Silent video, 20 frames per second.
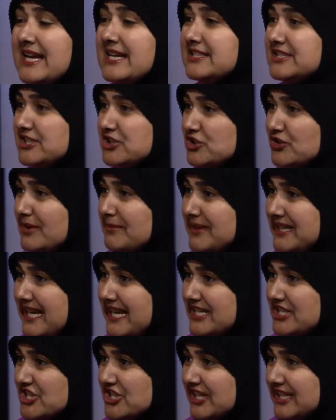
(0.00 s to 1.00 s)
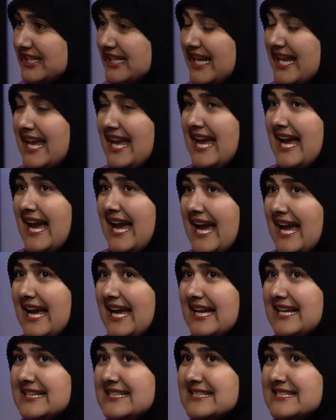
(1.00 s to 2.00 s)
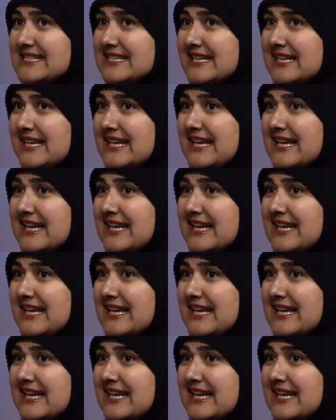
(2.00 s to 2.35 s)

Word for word: discrimination. And